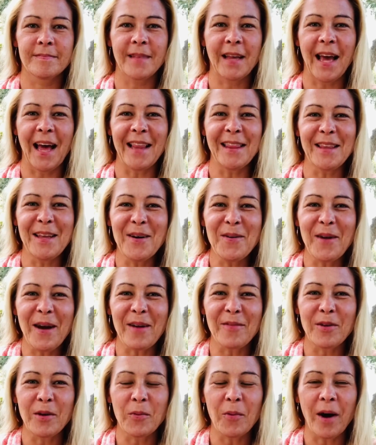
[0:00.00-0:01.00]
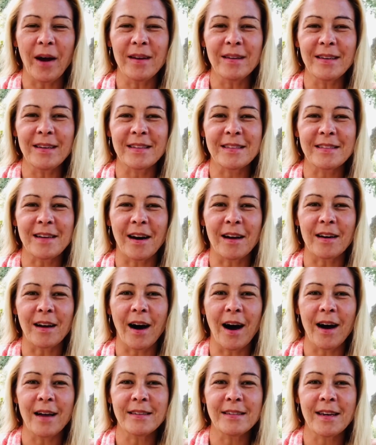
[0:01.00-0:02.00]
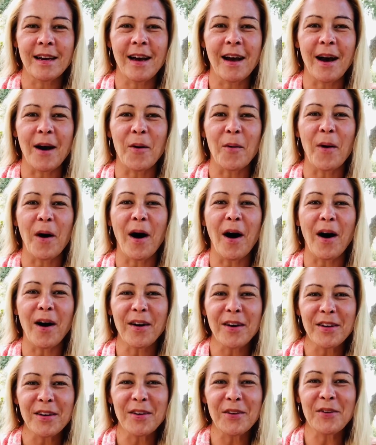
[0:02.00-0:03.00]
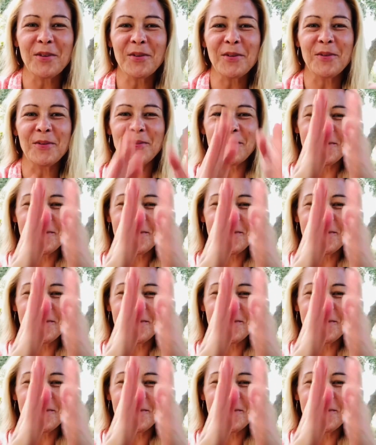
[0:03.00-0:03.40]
Hello everyone, it's Anahata, how are you?